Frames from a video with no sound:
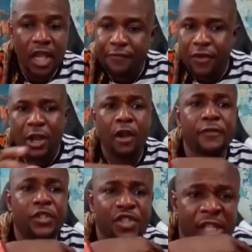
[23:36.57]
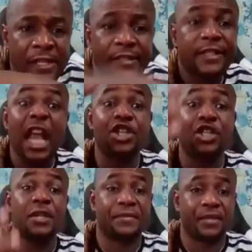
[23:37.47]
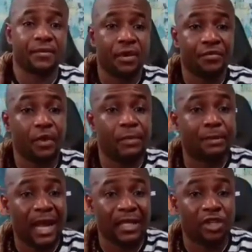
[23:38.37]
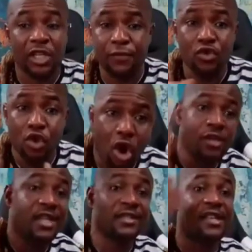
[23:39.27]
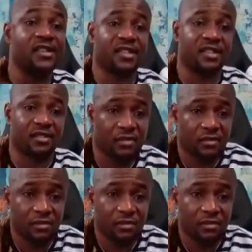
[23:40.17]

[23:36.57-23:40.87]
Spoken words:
Even a lot of sincere chiefs from the palace don't even know all these things.